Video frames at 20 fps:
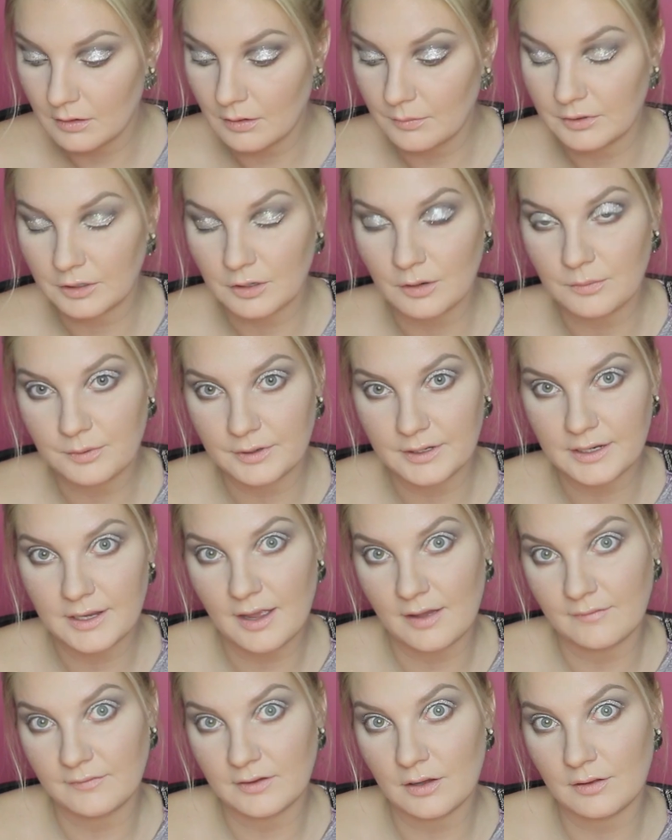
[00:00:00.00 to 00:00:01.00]
I'm gonna go pretty
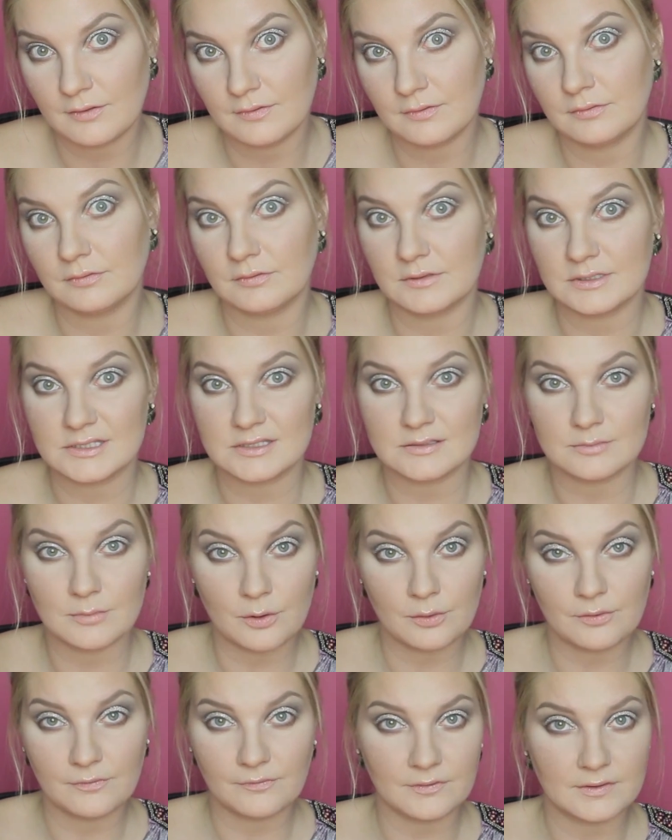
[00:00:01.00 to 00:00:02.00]
heavy on the
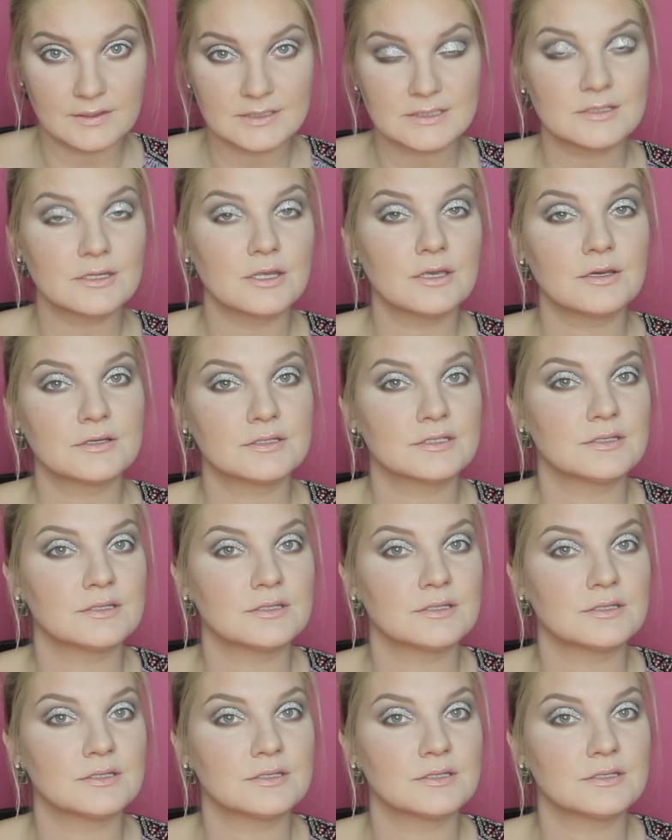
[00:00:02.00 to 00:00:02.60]
smoke for this look,